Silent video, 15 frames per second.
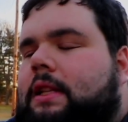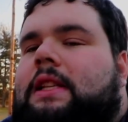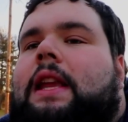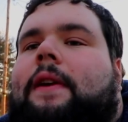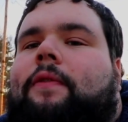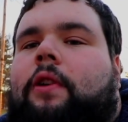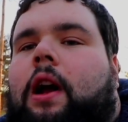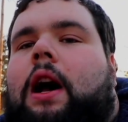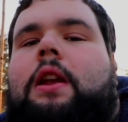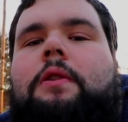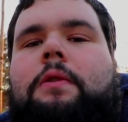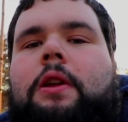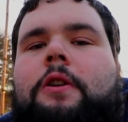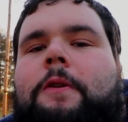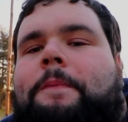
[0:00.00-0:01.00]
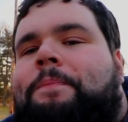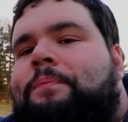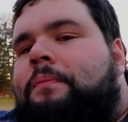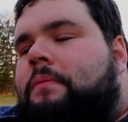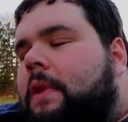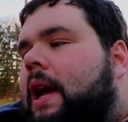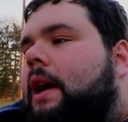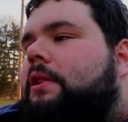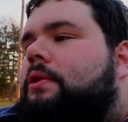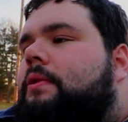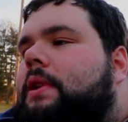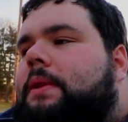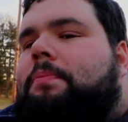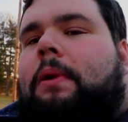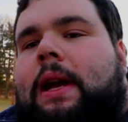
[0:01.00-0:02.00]
different. I don't know how
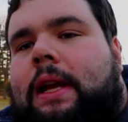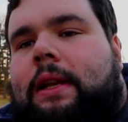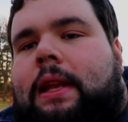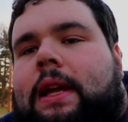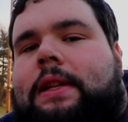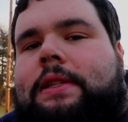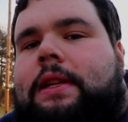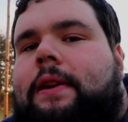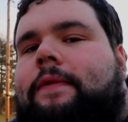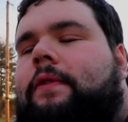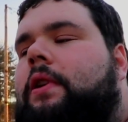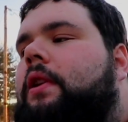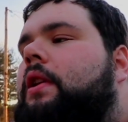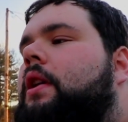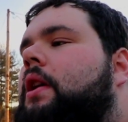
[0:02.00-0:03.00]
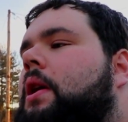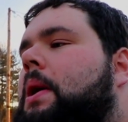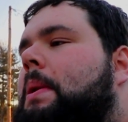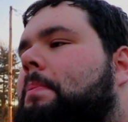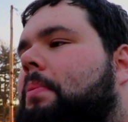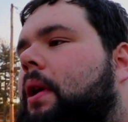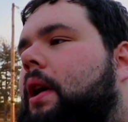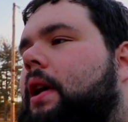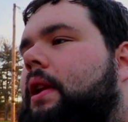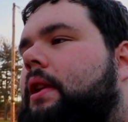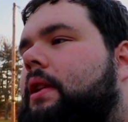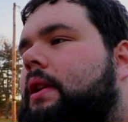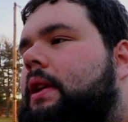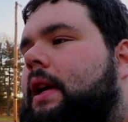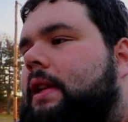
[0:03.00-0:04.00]
to explain that's different,
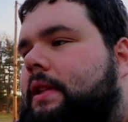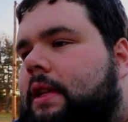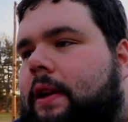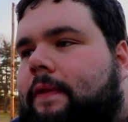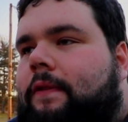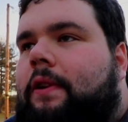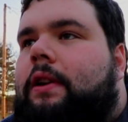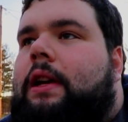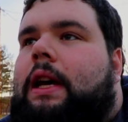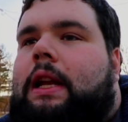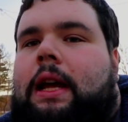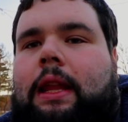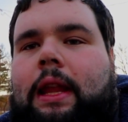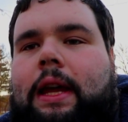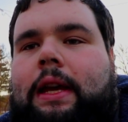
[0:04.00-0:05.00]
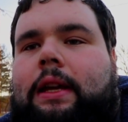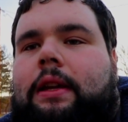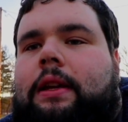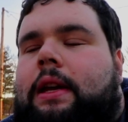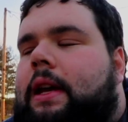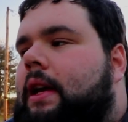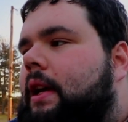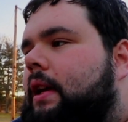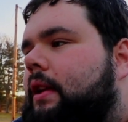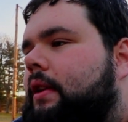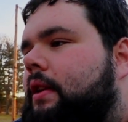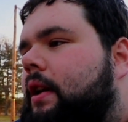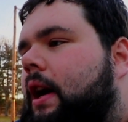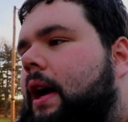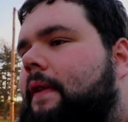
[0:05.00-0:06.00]
but it's different and I like it,
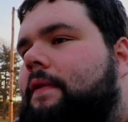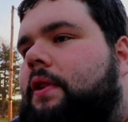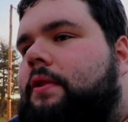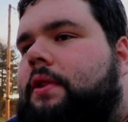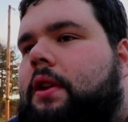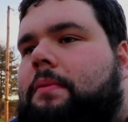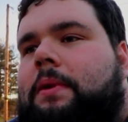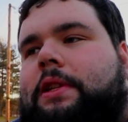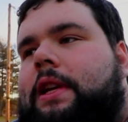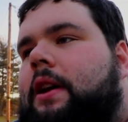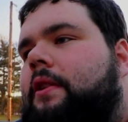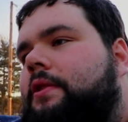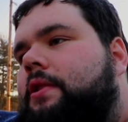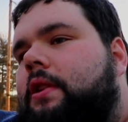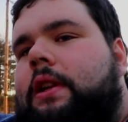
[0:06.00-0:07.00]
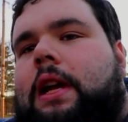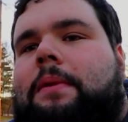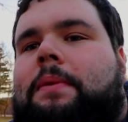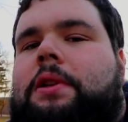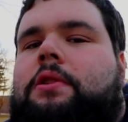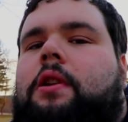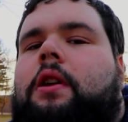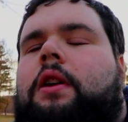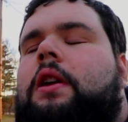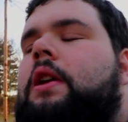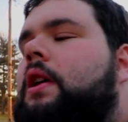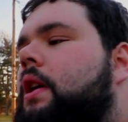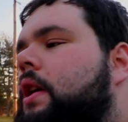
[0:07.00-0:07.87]
and I've used it on my Challenger and now my truck.